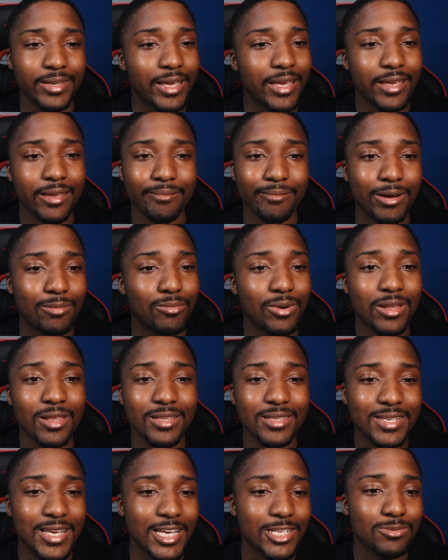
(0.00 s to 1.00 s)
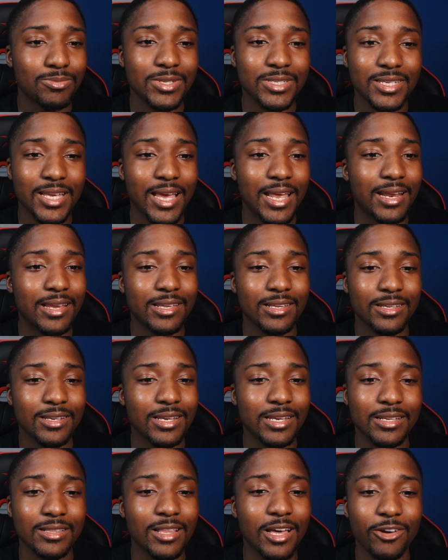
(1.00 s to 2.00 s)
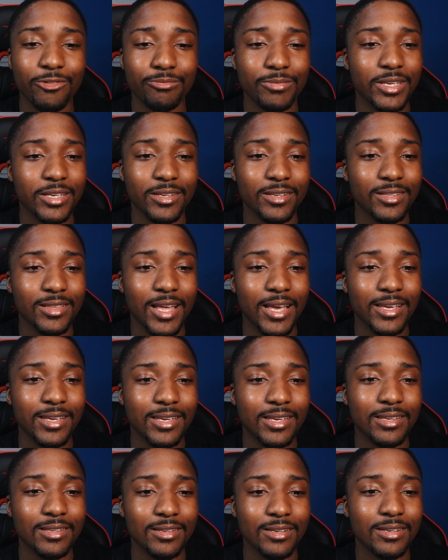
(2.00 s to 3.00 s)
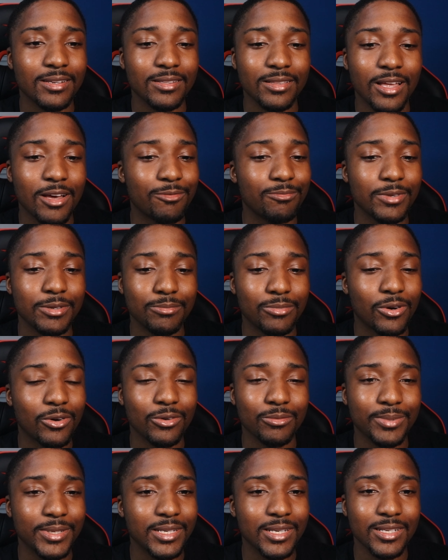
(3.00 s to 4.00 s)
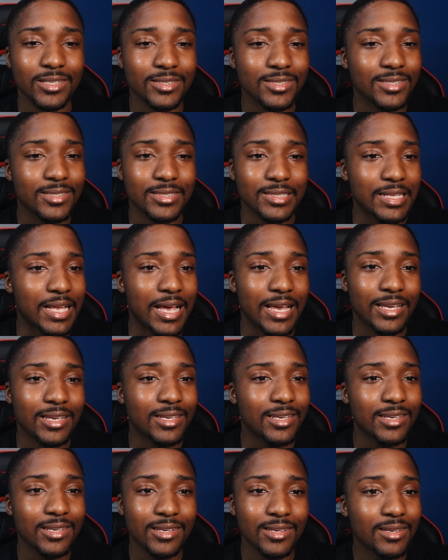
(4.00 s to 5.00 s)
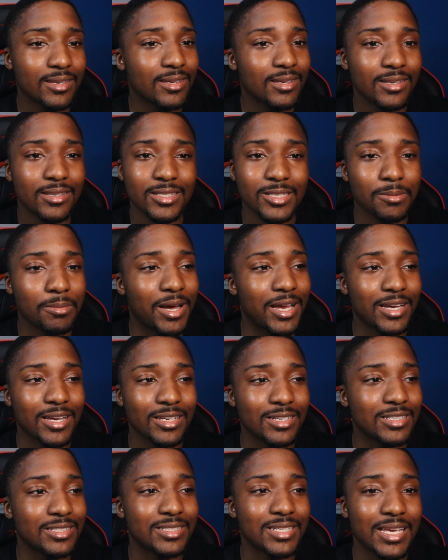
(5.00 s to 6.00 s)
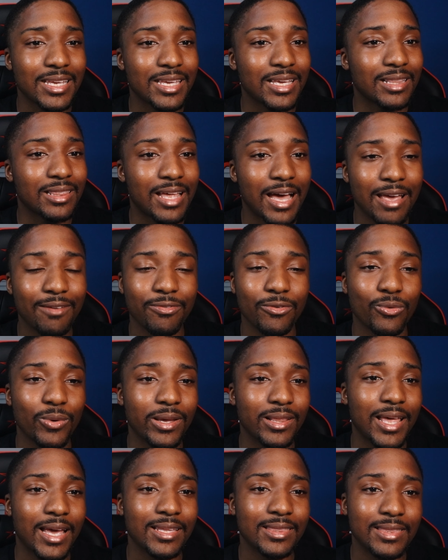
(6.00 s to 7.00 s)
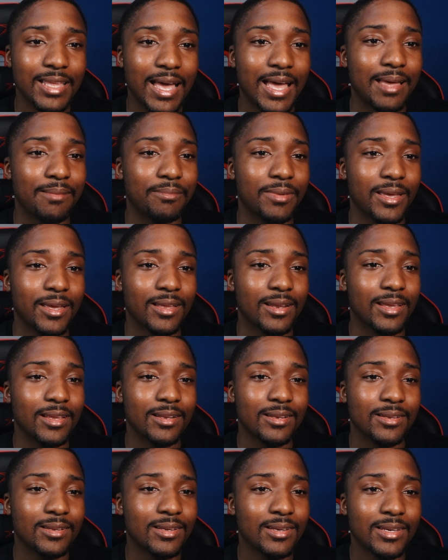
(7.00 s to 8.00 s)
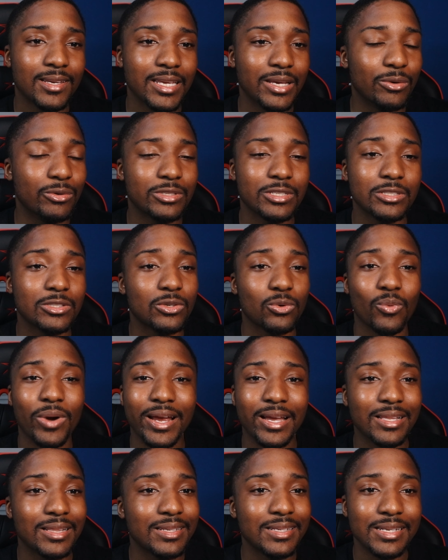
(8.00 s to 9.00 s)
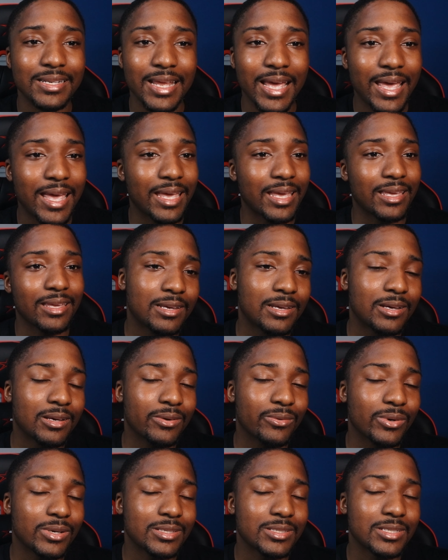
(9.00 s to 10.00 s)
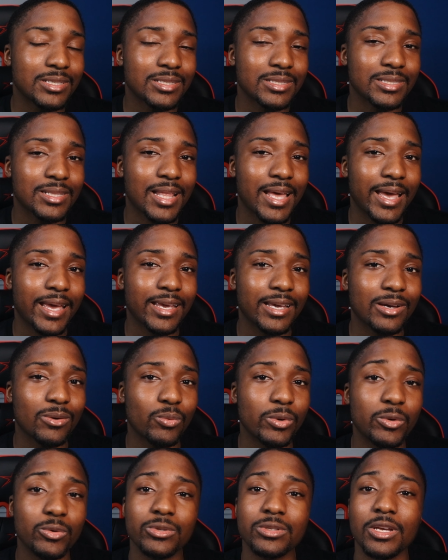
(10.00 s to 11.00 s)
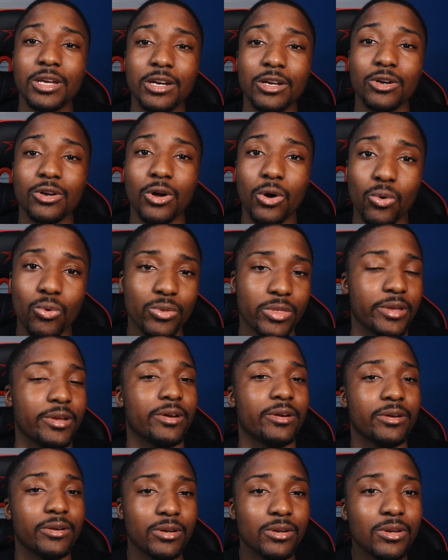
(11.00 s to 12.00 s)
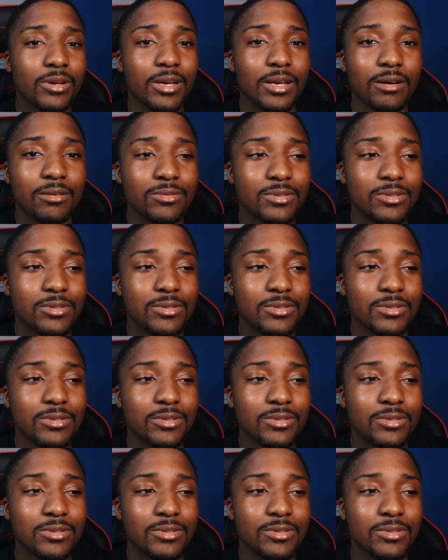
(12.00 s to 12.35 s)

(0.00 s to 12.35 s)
and my brother texted me saying he, he loved me. Like he, he loved me, bro, because it's like somebody could just take your life away like that, man. And it was just a regular day. was just like we was gonna go there. You get what